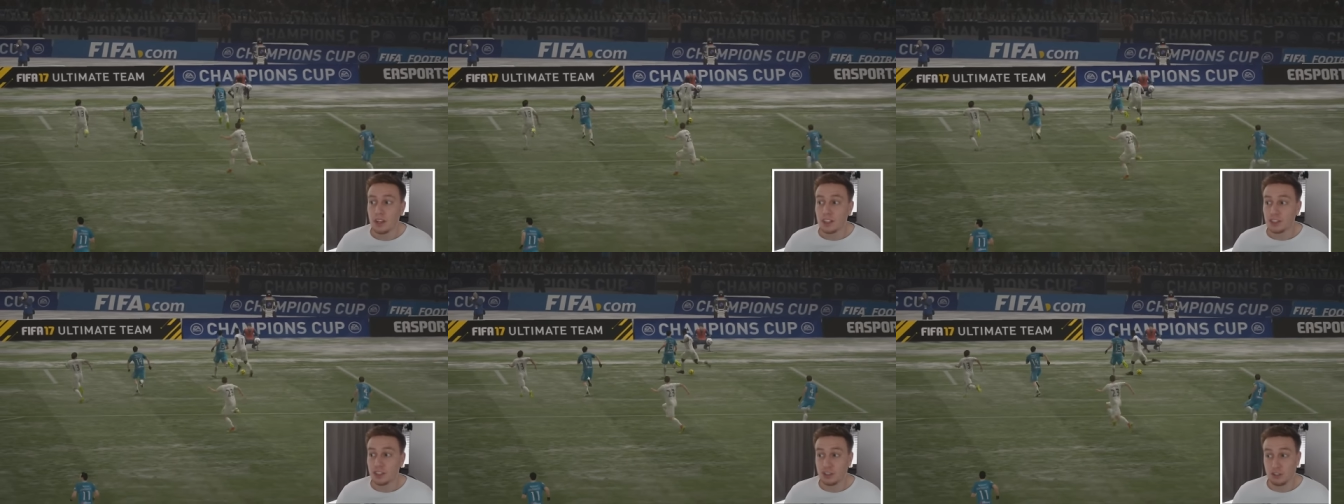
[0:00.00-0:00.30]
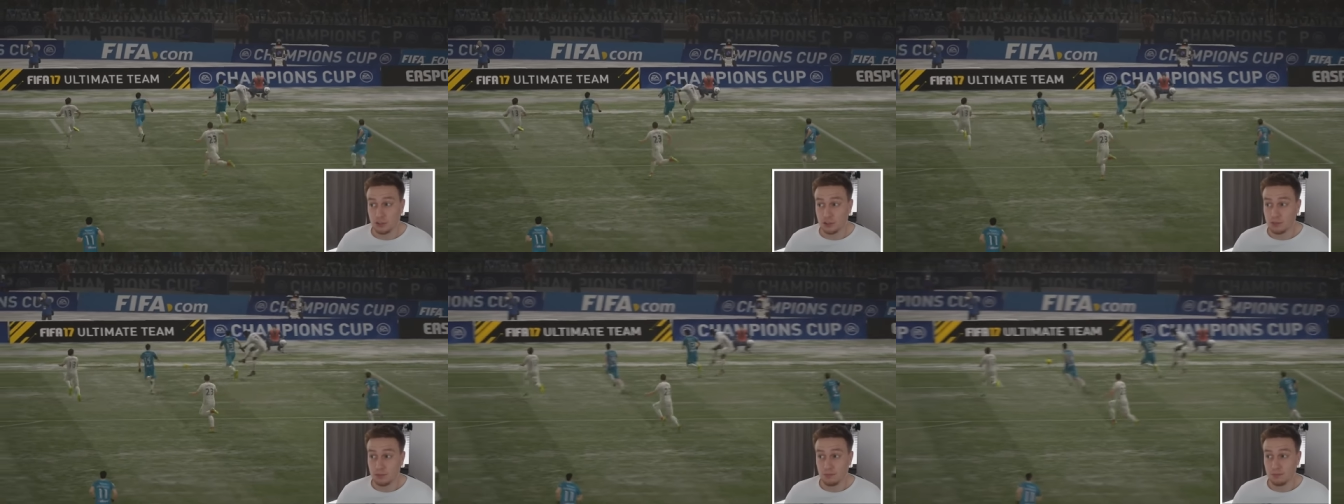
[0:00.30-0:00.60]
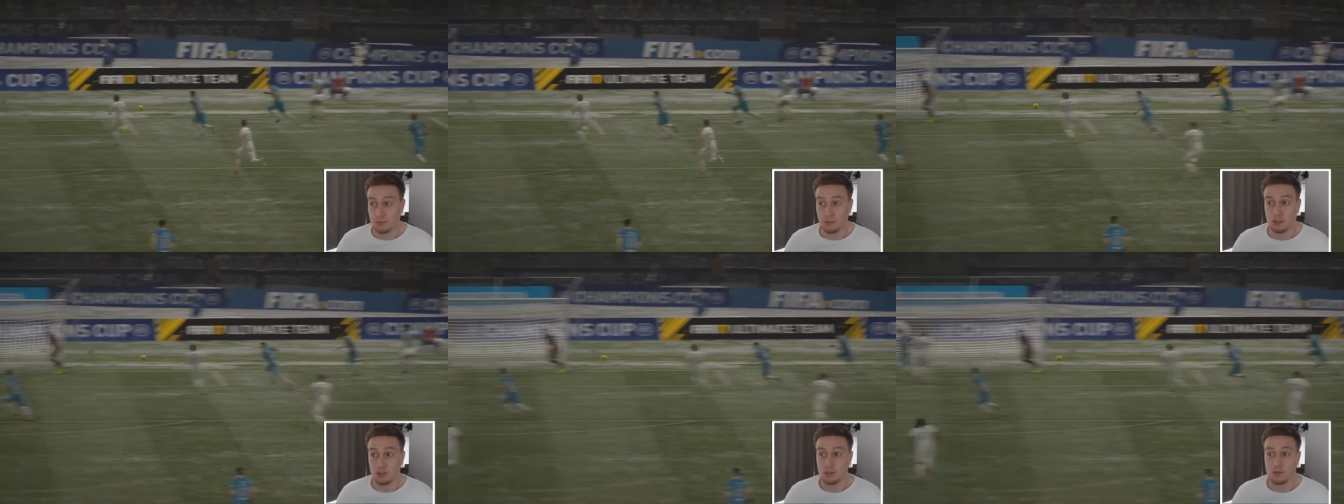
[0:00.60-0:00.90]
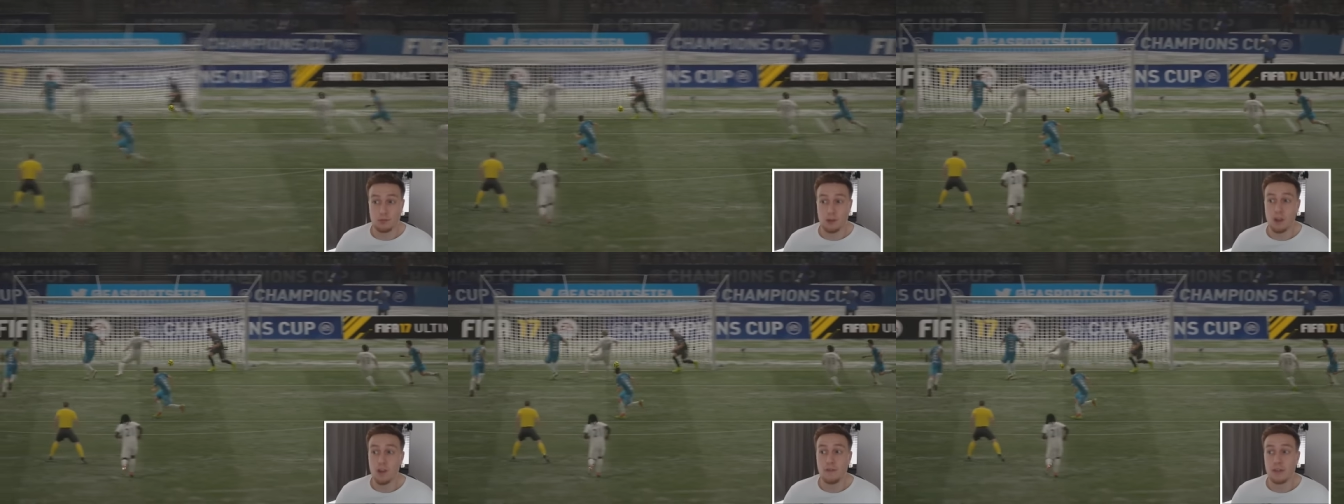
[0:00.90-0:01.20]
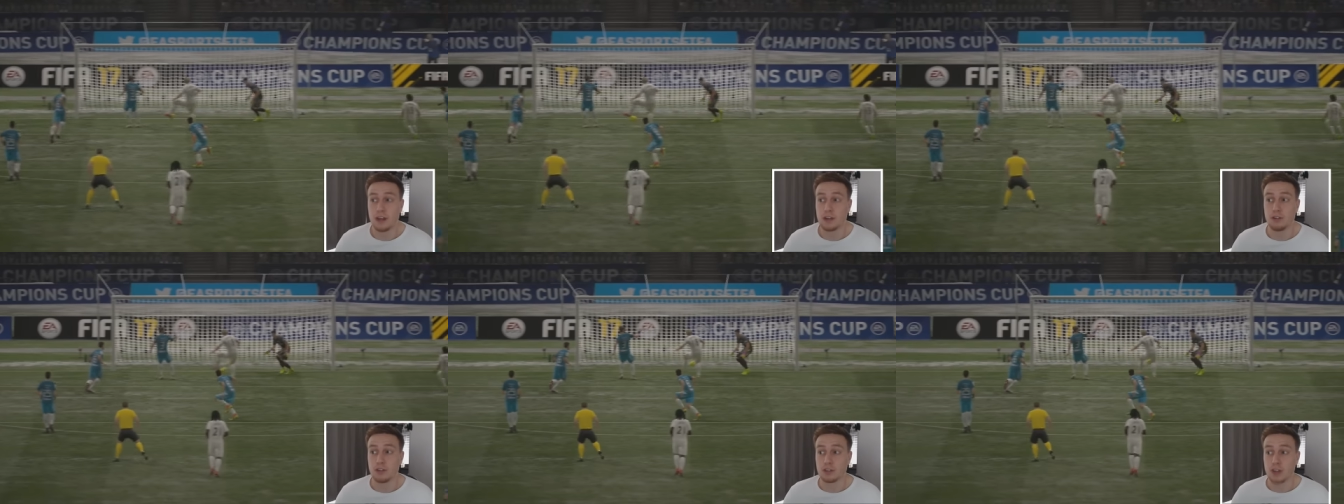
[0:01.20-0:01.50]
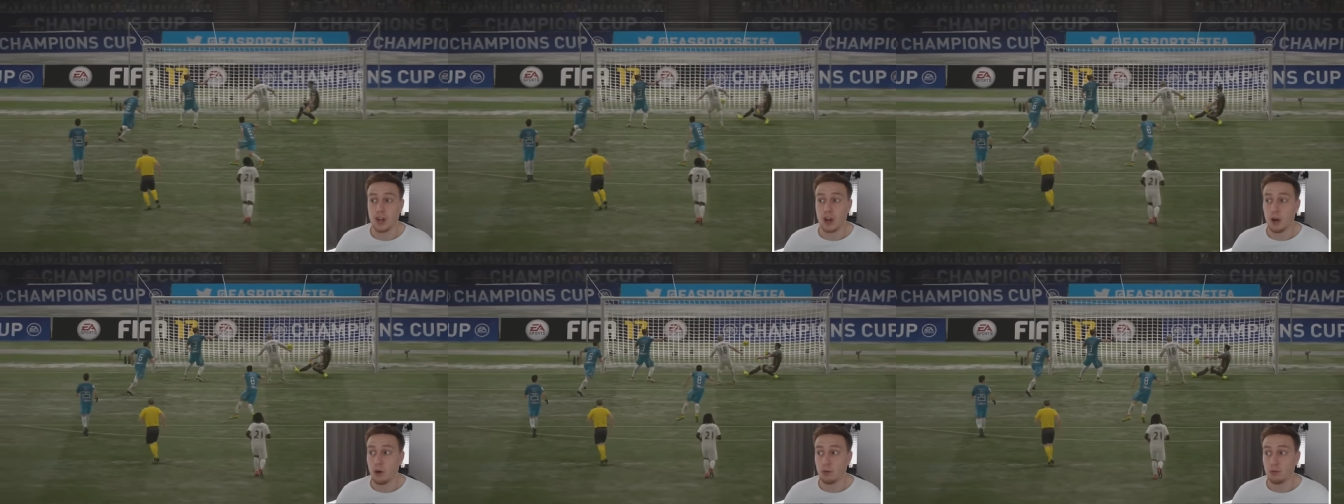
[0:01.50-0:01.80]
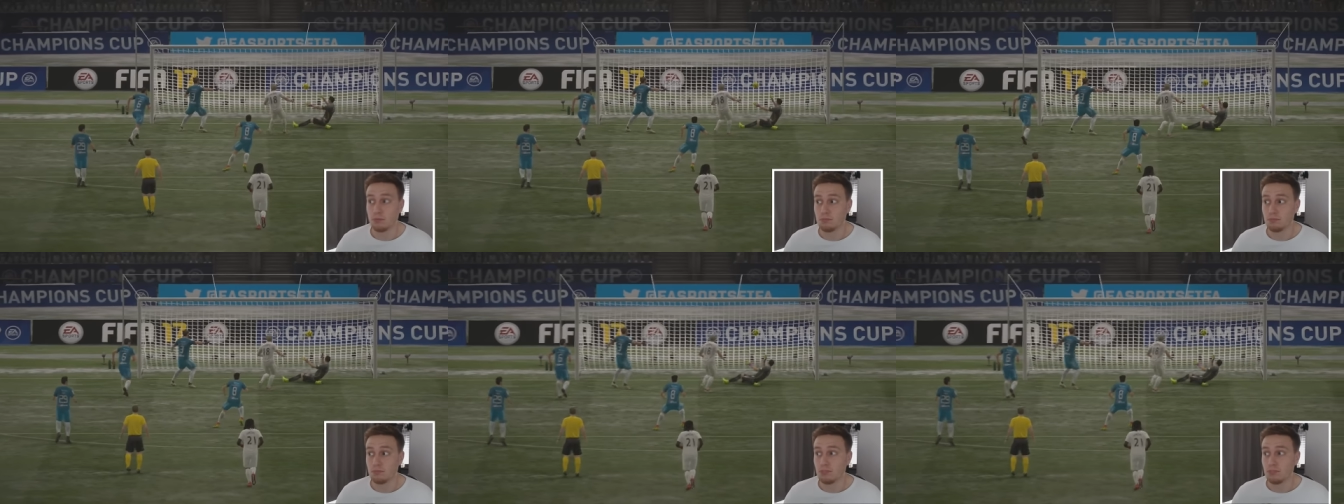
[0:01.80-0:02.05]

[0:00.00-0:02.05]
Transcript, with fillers: Just drove it across goal.